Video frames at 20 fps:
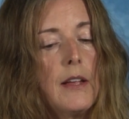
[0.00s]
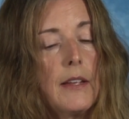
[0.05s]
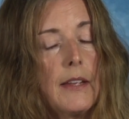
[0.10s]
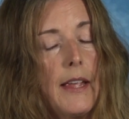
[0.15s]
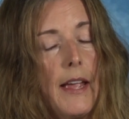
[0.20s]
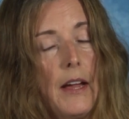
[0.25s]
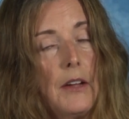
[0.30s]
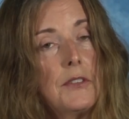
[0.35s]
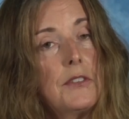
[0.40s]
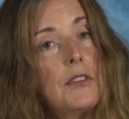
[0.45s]

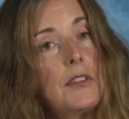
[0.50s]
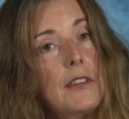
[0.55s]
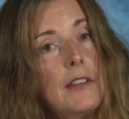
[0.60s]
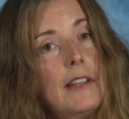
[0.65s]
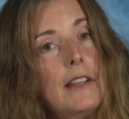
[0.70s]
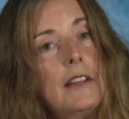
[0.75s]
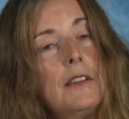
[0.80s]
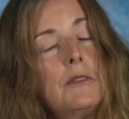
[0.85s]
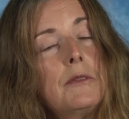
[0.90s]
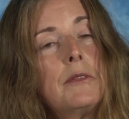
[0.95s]

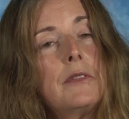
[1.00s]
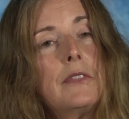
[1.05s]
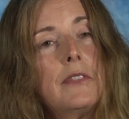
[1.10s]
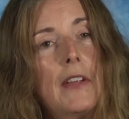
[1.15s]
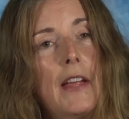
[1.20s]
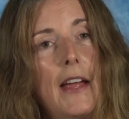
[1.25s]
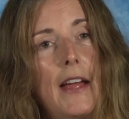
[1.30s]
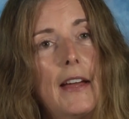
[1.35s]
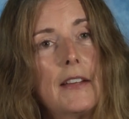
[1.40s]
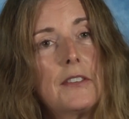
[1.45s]
Counseling.
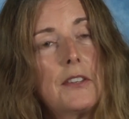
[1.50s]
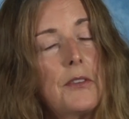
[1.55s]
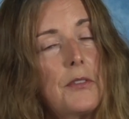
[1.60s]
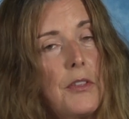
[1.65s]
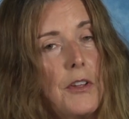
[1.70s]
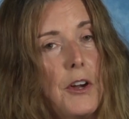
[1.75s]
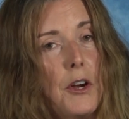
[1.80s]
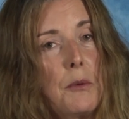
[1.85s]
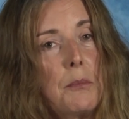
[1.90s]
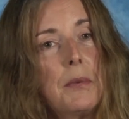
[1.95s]
As a
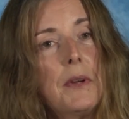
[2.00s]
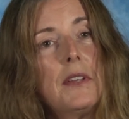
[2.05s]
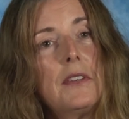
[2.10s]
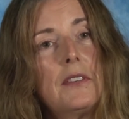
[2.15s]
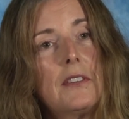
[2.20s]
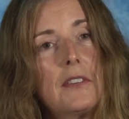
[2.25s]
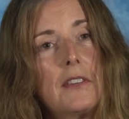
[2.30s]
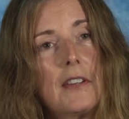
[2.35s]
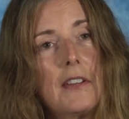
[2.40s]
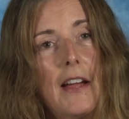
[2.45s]

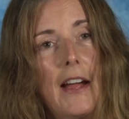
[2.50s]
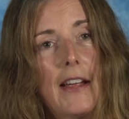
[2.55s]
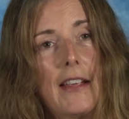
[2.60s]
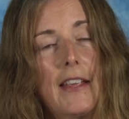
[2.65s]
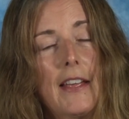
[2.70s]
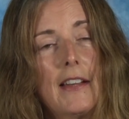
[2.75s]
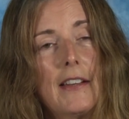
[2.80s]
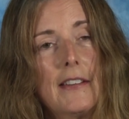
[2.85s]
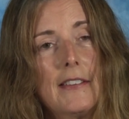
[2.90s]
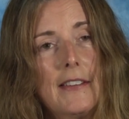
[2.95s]
therapist, I
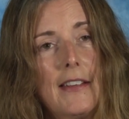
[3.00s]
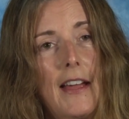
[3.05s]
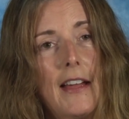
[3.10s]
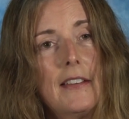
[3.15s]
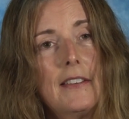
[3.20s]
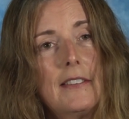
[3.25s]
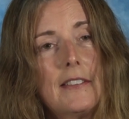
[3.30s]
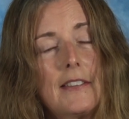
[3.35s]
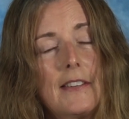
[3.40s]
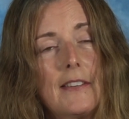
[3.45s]
can
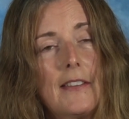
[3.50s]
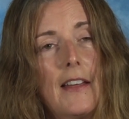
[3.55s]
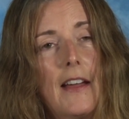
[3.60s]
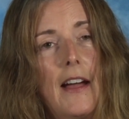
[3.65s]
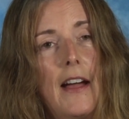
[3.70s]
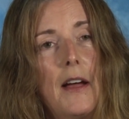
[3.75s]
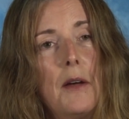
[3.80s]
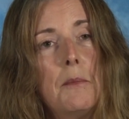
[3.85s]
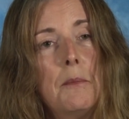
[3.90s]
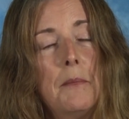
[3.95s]
attest
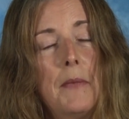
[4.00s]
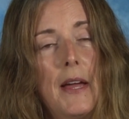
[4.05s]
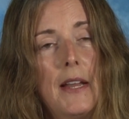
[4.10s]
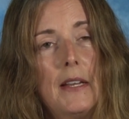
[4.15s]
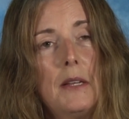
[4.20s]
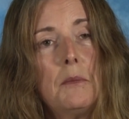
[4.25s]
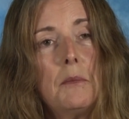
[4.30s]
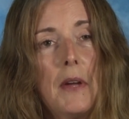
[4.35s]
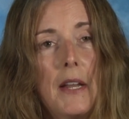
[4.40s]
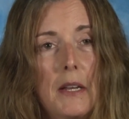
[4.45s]
that
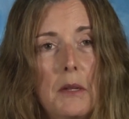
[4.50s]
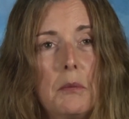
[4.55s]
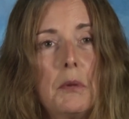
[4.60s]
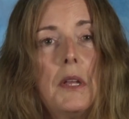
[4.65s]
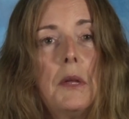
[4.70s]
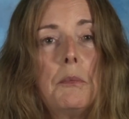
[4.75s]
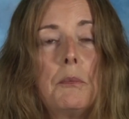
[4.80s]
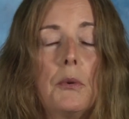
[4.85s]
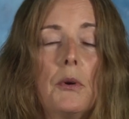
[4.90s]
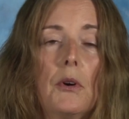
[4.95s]
many, many
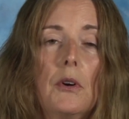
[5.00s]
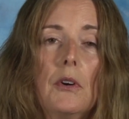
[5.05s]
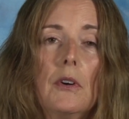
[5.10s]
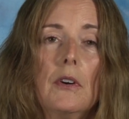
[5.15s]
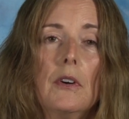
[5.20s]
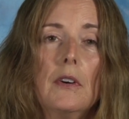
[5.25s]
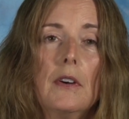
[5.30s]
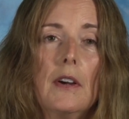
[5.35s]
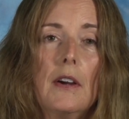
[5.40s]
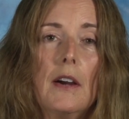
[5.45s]

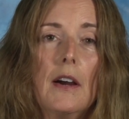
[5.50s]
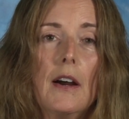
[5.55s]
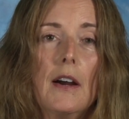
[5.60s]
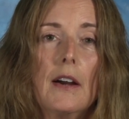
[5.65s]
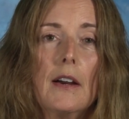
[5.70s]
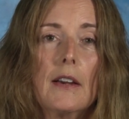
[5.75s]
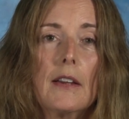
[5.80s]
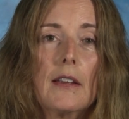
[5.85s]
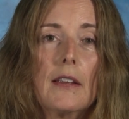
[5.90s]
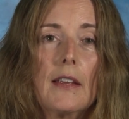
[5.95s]
people
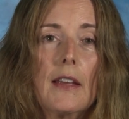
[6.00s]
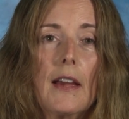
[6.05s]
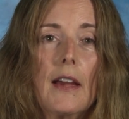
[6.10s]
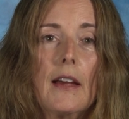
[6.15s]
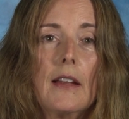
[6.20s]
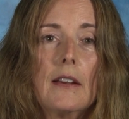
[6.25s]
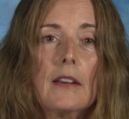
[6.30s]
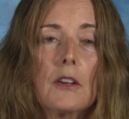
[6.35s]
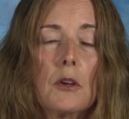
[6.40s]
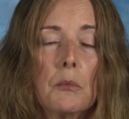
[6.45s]

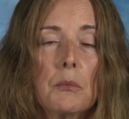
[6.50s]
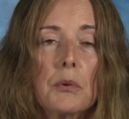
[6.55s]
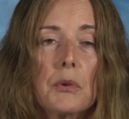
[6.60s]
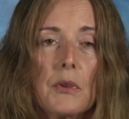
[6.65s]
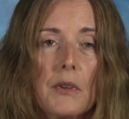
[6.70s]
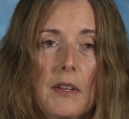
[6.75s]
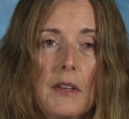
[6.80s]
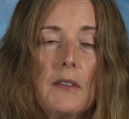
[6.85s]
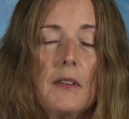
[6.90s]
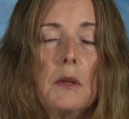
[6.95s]
get
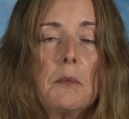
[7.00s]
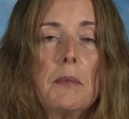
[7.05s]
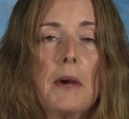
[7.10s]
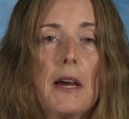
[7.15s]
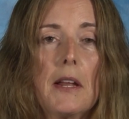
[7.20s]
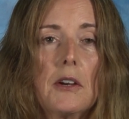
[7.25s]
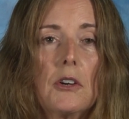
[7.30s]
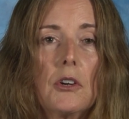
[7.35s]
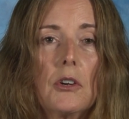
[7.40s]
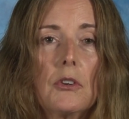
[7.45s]
completely
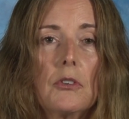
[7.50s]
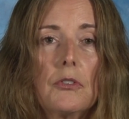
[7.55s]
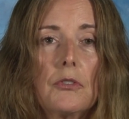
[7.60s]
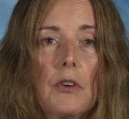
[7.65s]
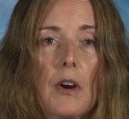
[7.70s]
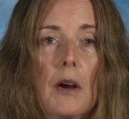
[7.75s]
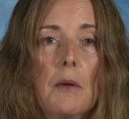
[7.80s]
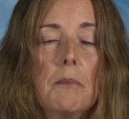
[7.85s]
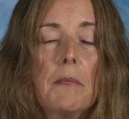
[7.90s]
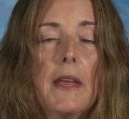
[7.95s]
better
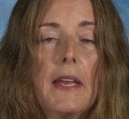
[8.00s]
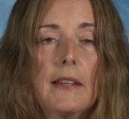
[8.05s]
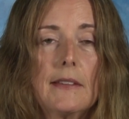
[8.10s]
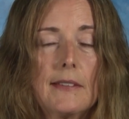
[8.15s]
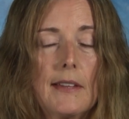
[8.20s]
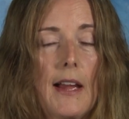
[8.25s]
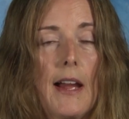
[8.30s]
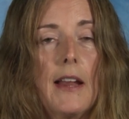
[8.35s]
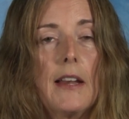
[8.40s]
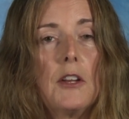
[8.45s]
from
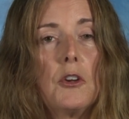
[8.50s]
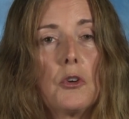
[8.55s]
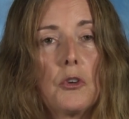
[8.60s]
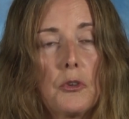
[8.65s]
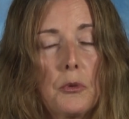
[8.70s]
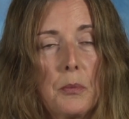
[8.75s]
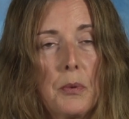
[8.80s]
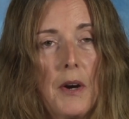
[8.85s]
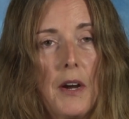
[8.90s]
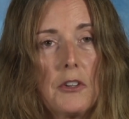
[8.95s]
anxiety or
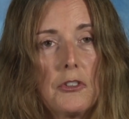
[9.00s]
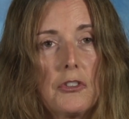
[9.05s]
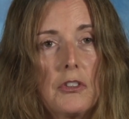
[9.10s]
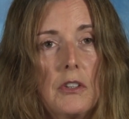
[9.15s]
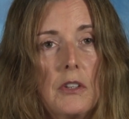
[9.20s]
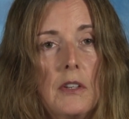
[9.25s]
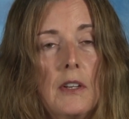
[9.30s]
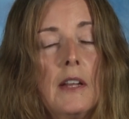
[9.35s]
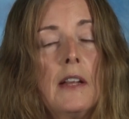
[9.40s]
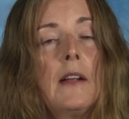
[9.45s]

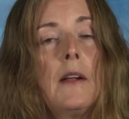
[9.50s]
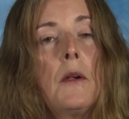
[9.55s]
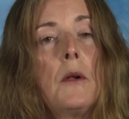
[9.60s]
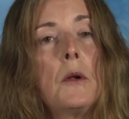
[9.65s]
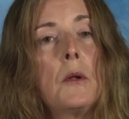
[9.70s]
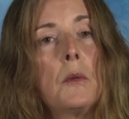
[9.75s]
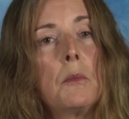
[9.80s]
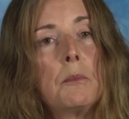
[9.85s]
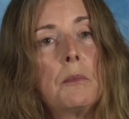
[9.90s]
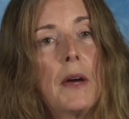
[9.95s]
depression
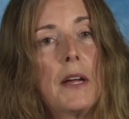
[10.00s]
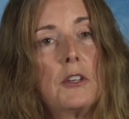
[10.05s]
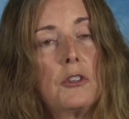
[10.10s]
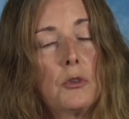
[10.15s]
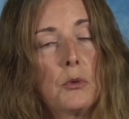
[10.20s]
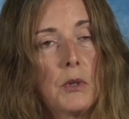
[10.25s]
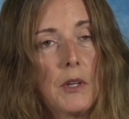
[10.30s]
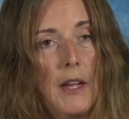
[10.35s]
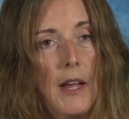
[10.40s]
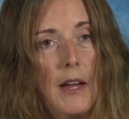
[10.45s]
by
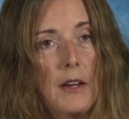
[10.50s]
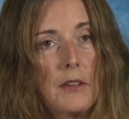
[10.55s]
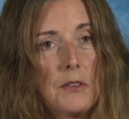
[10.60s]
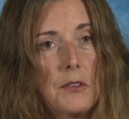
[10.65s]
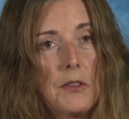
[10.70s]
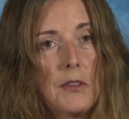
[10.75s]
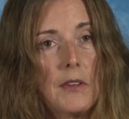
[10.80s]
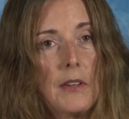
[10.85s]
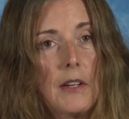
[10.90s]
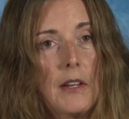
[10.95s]
doing
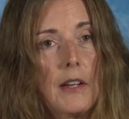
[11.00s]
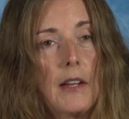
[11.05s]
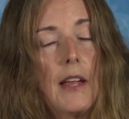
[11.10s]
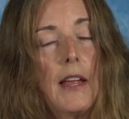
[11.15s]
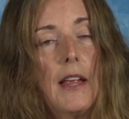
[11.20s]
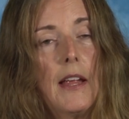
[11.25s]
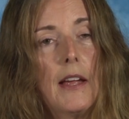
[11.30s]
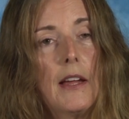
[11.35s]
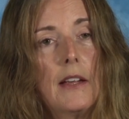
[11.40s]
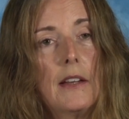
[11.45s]
counseling,
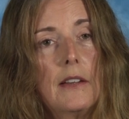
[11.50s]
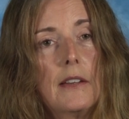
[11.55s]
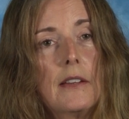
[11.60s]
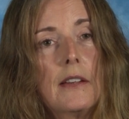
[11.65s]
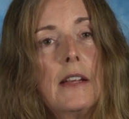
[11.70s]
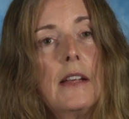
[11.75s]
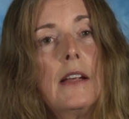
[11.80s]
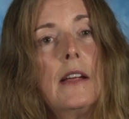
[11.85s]
and